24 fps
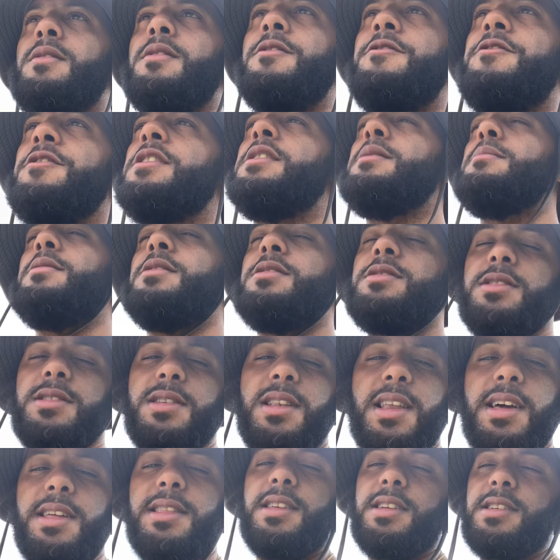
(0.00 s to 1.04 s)
for him to just
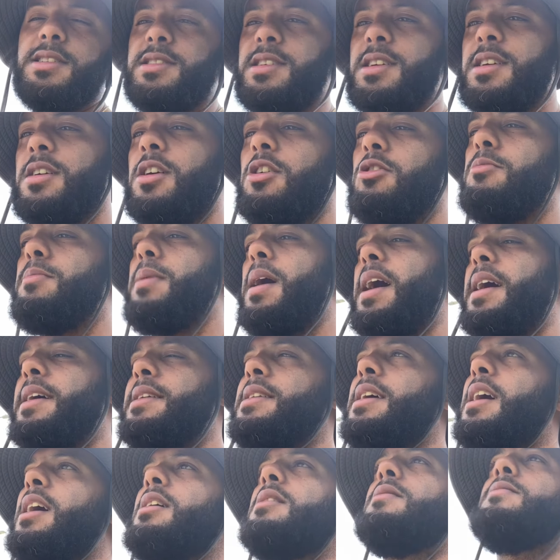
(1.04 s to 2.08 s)
let this shit go by and
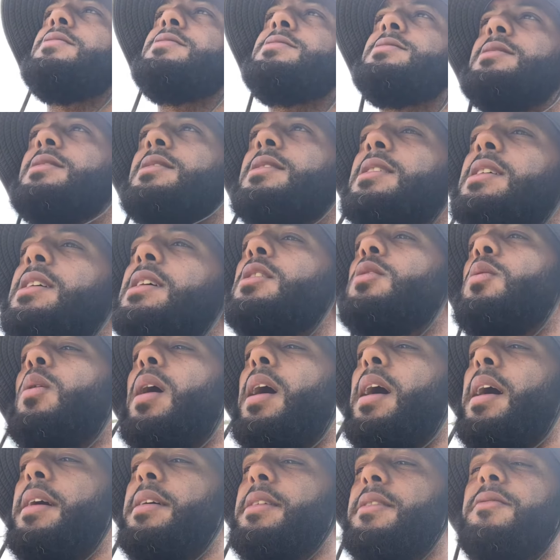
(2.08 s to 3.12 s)
now all of a sudden get
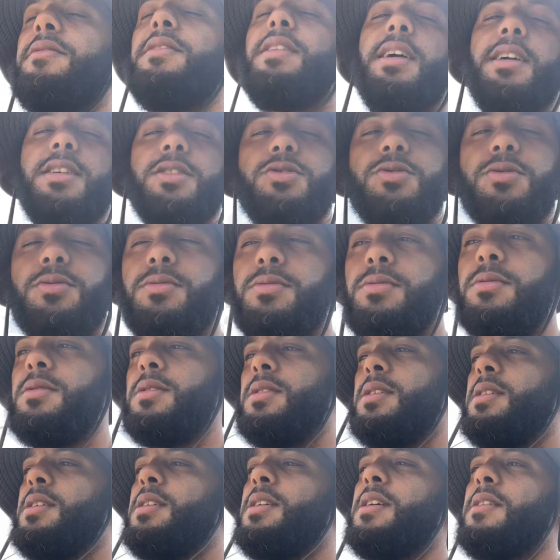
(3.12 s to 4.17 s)
quiet if it ain't true.
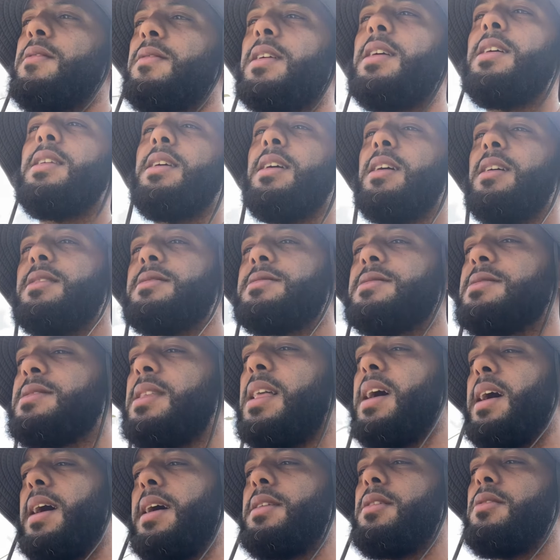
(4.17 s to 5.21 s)
If Kenny Ellis is
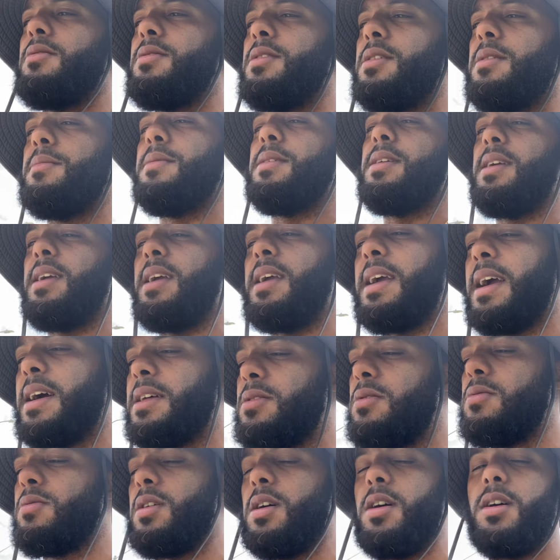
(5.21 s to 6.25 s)
lying on him and he ain't got
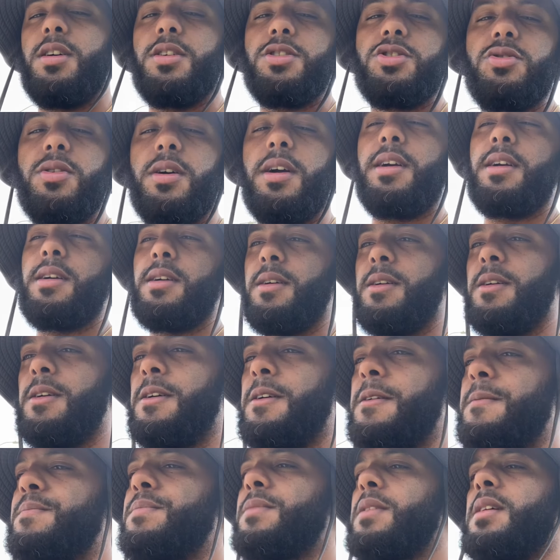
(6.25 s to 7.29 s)
no contract
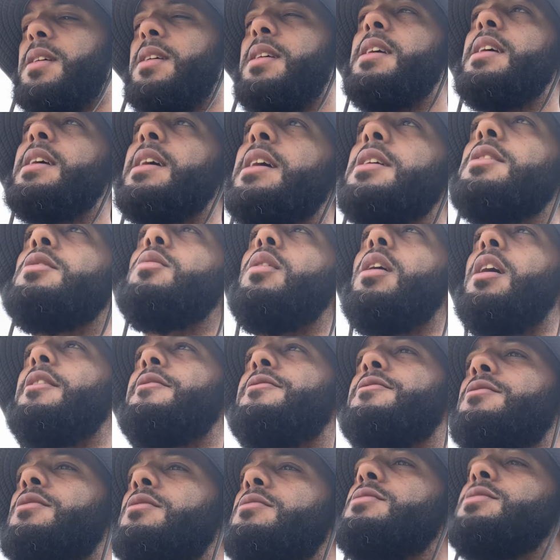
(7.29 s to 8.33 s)
and he ain't got no
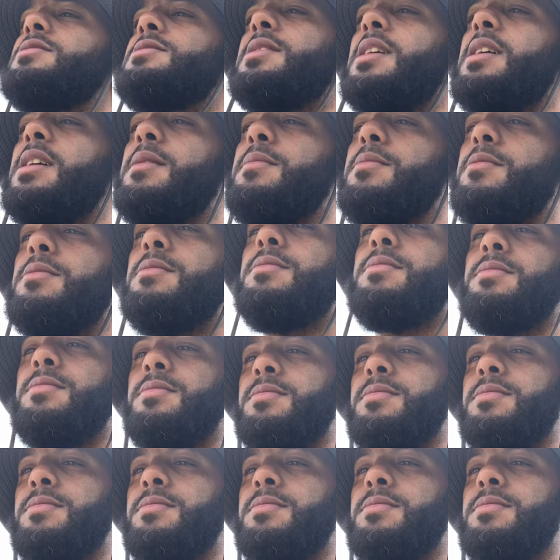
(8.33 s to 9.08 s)
offer on the table,